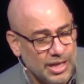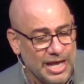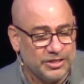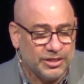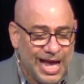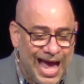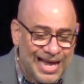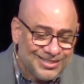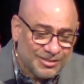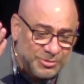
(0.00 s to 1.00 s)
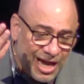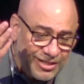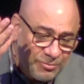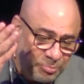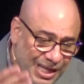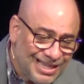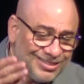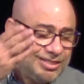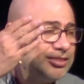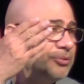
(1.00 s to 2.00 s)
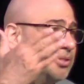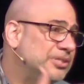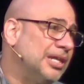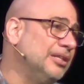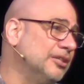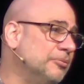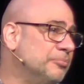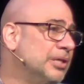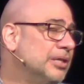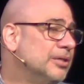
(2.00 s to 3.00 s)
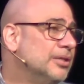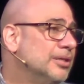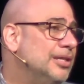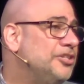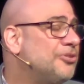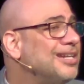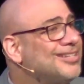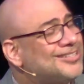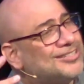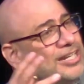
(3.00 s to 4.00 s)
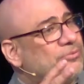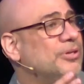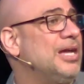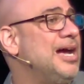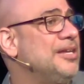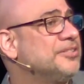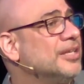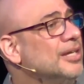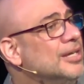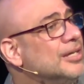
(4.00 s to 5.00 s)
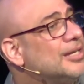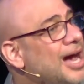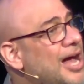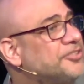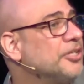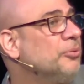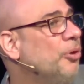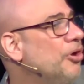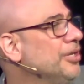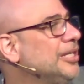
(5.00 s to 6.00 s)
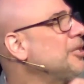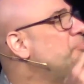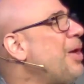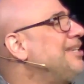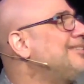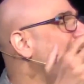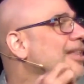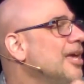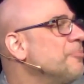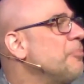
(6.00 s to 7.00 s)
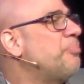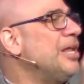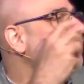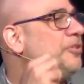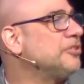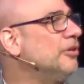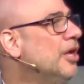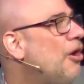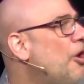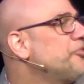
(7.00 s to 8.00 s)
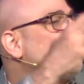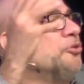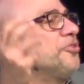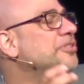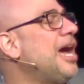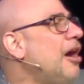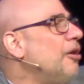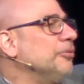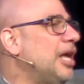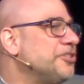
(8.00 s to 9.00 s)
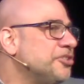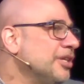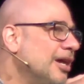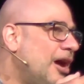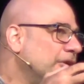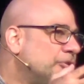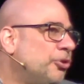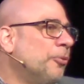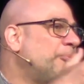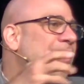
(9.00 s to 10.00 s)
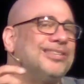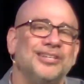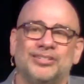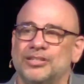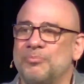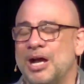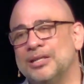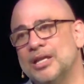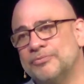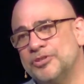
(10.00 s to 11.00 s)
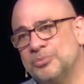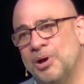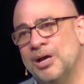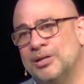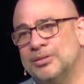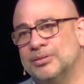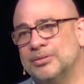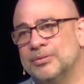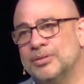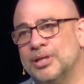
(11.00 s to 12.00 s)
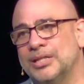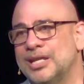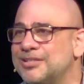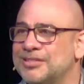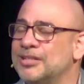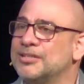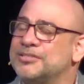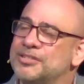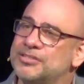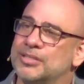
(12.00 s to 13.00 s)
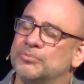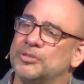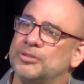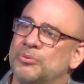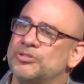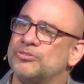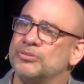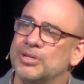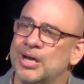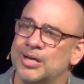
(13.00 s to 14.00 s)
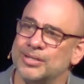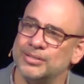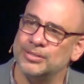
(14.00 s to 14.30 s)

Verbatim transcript: and could add some kind of blessing to his kingdom. He tried to synchronize the gods of the world and get the best out of them, the benefits of all truth is God. Oh, I just I'll incorporate this into my life as well. And yet it's inconsistent with the one true God.